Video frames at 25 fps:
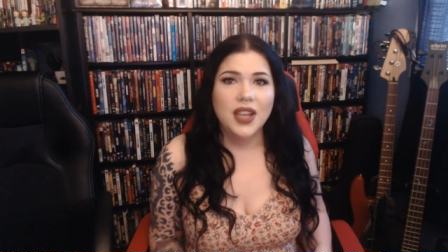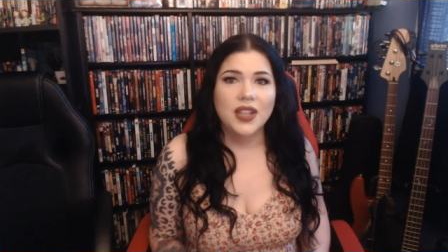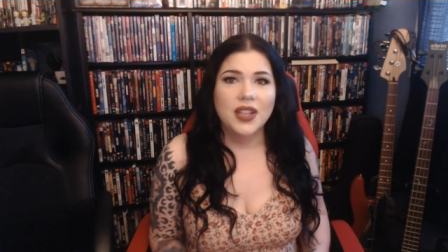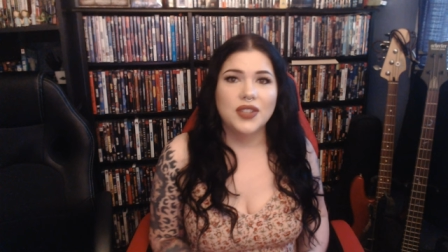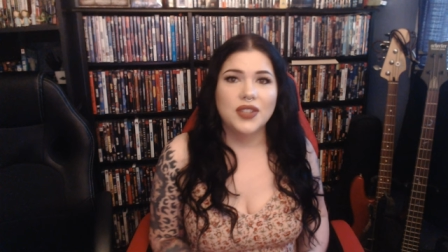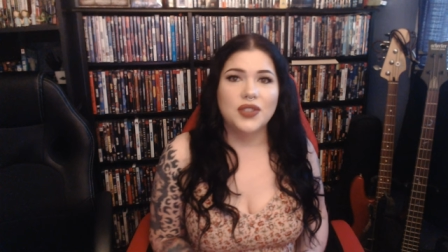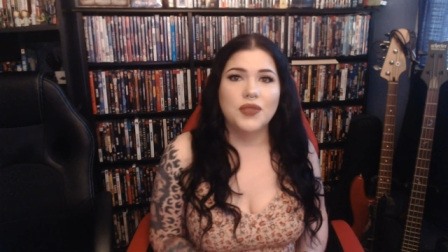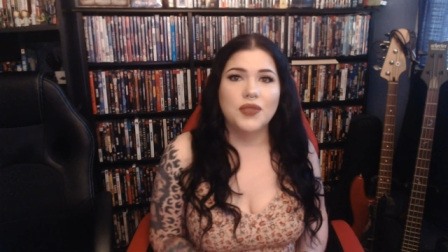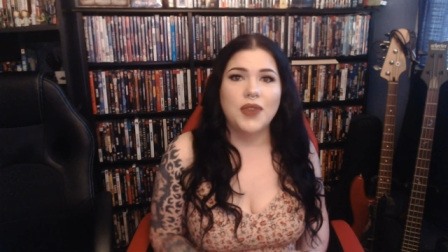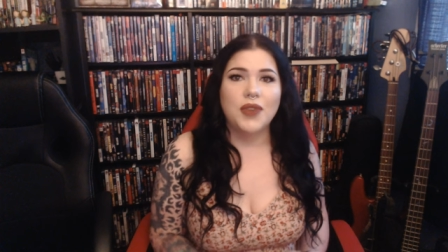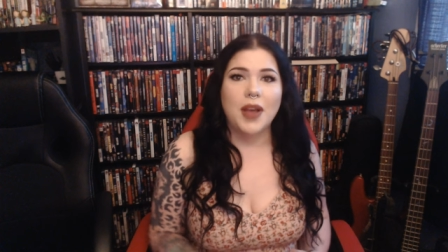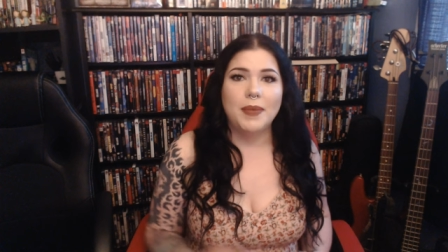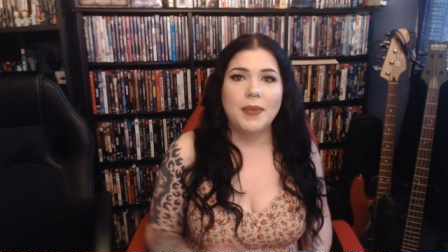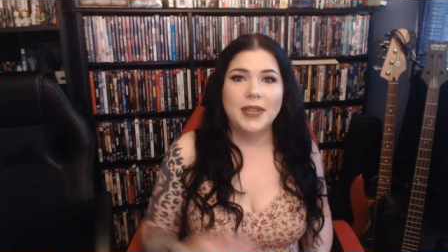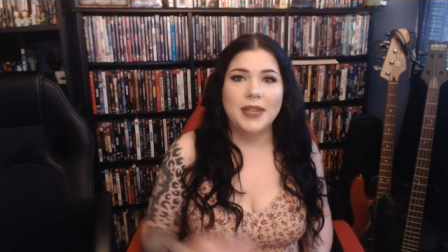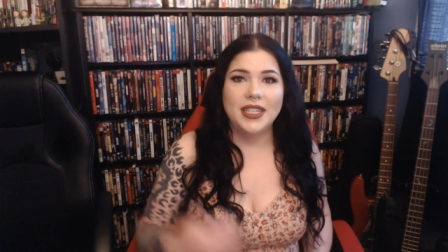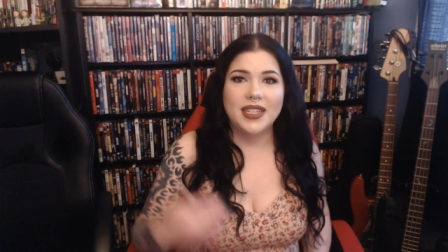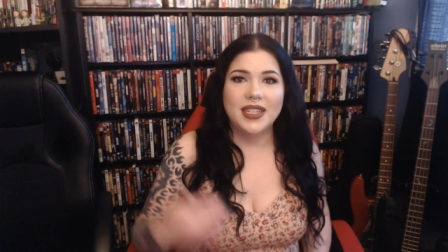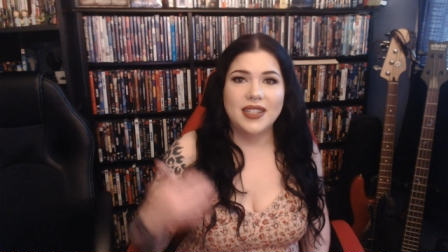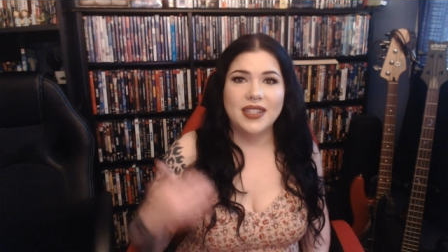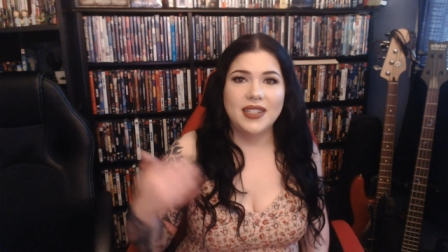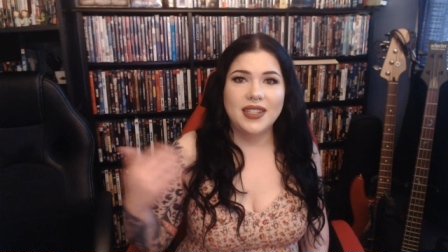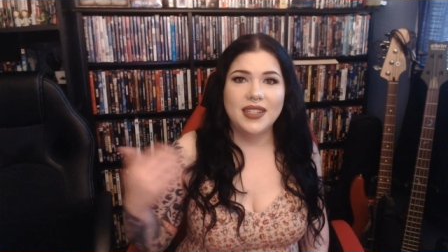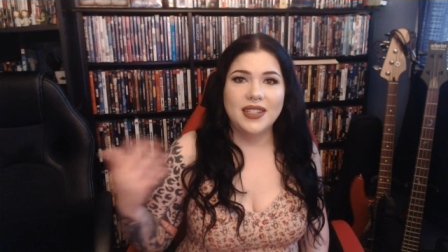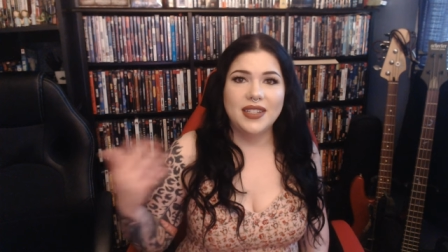So Robin
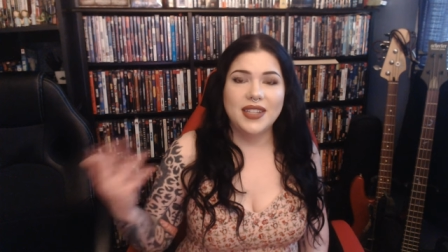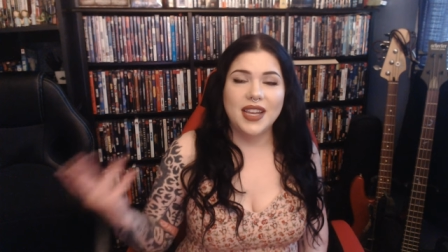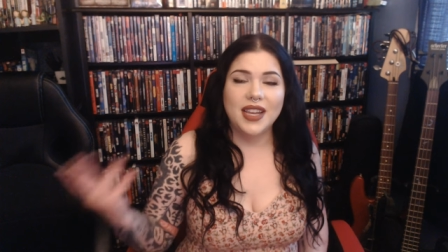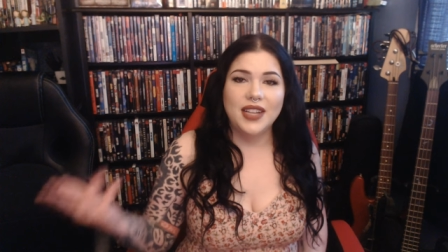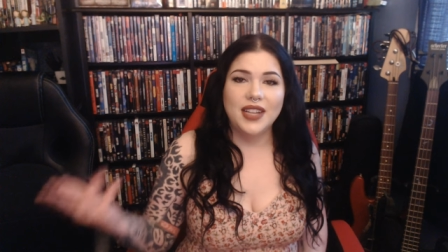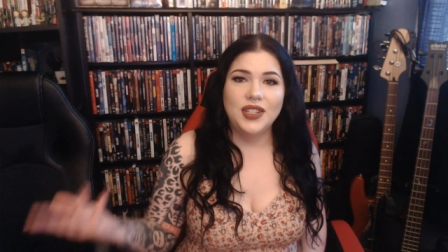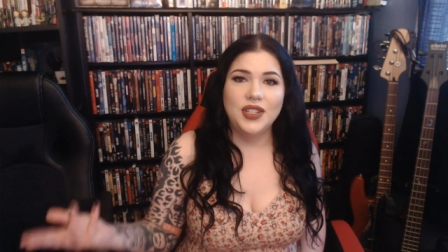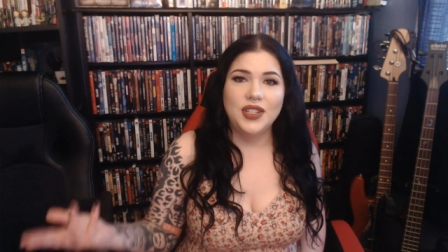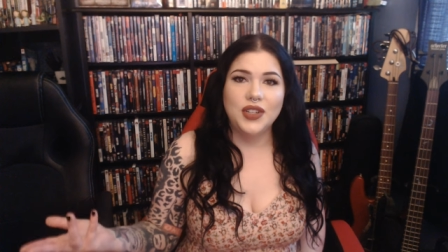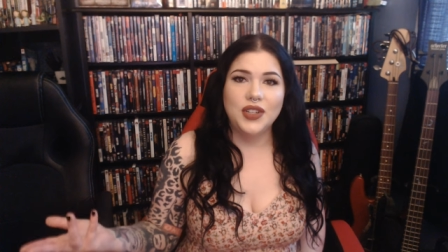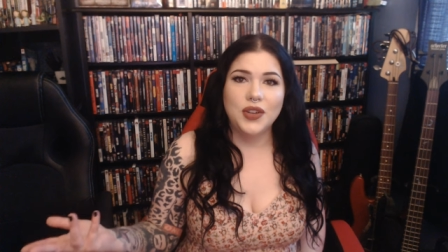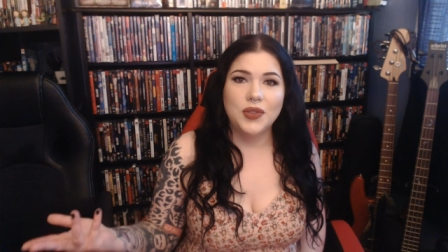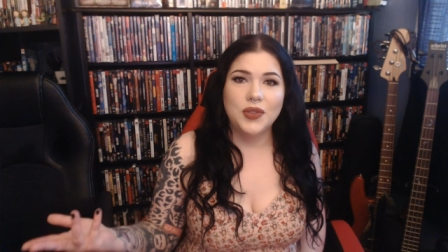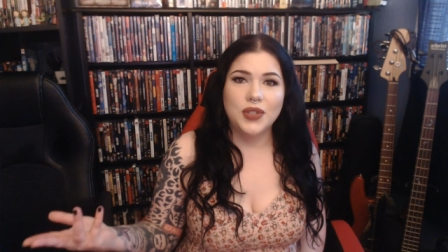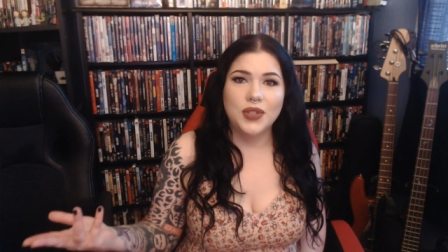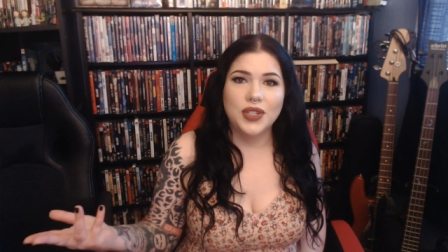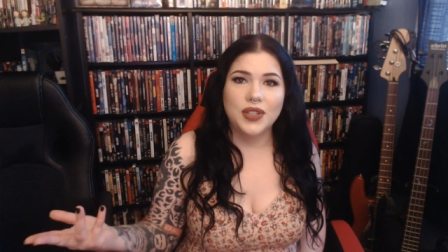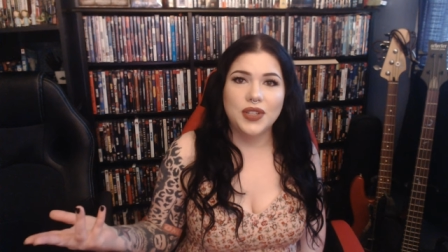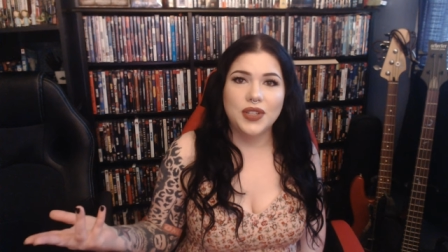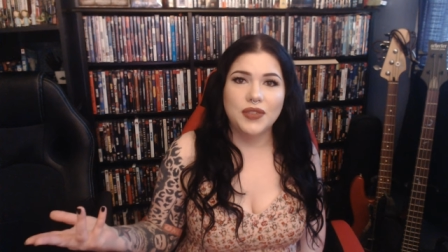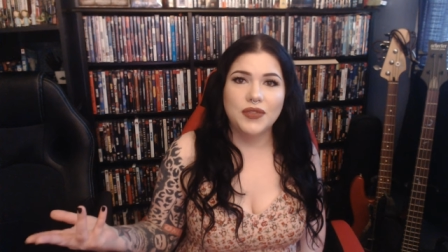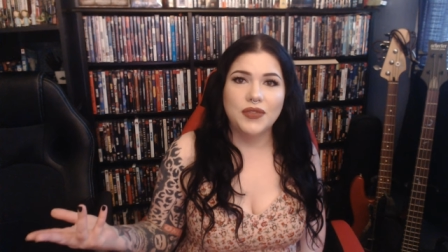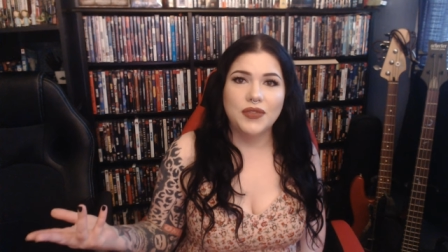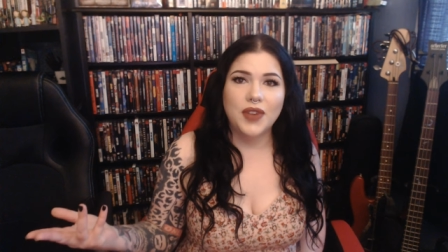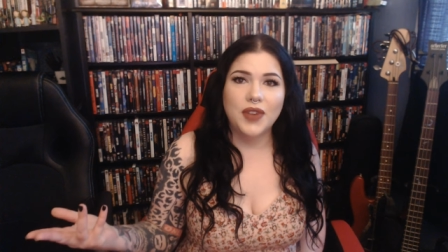does decide to go to
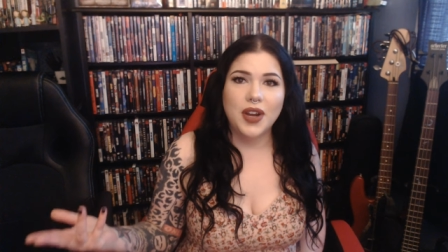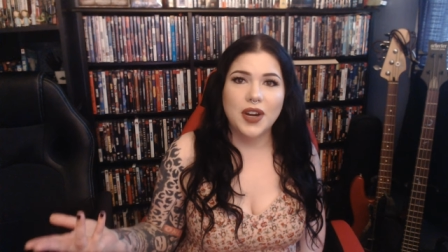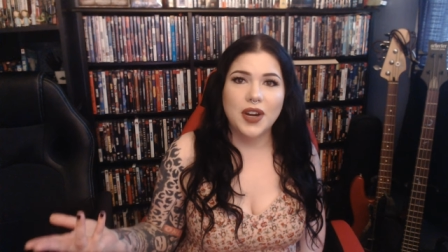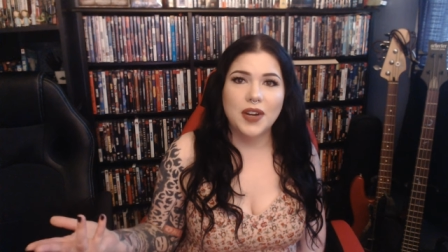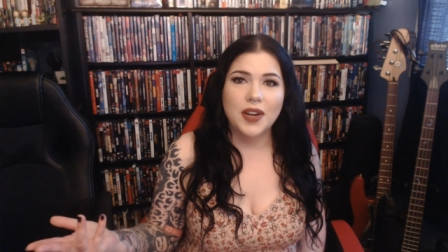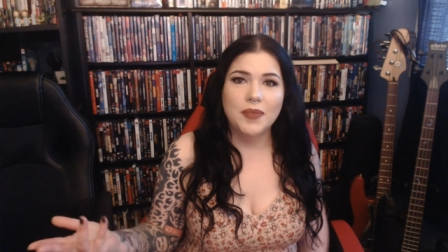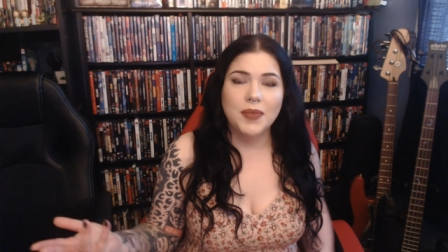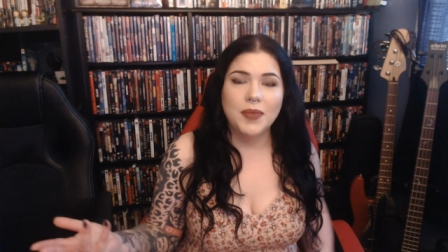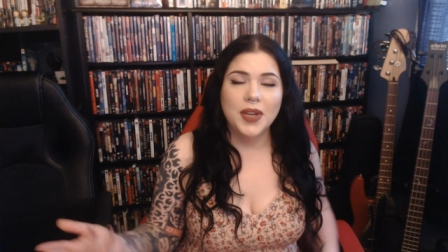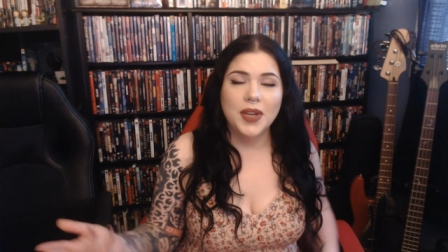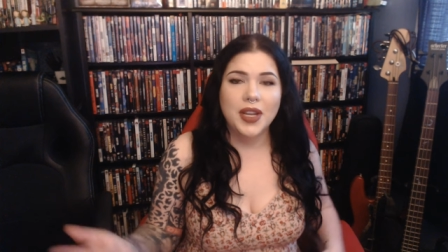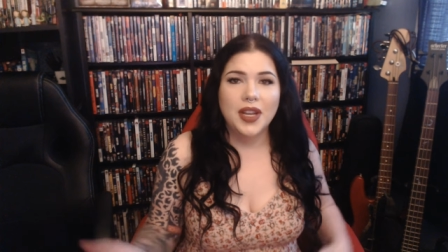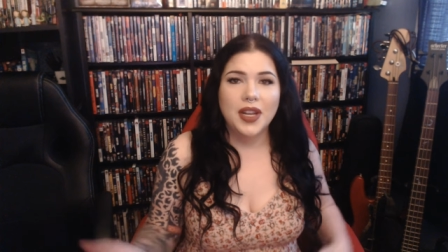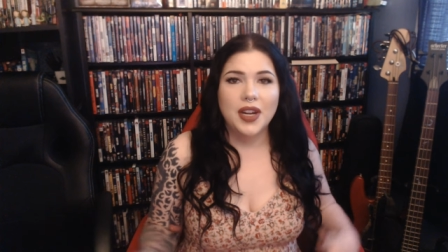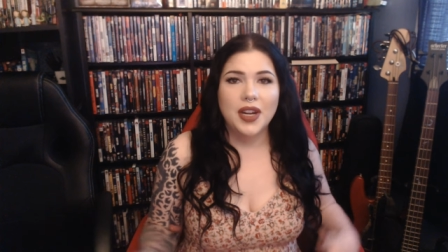the farm.